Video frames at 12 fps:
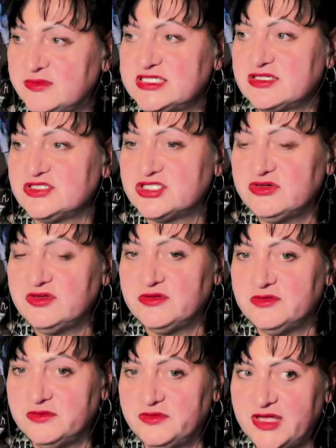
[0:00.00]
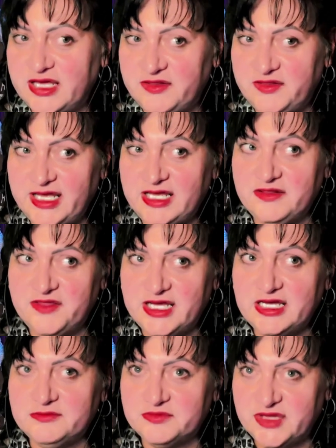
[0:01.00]
It's because
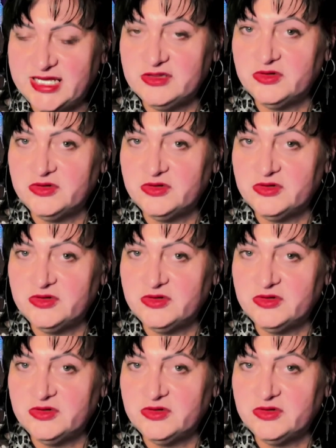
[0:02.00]
they're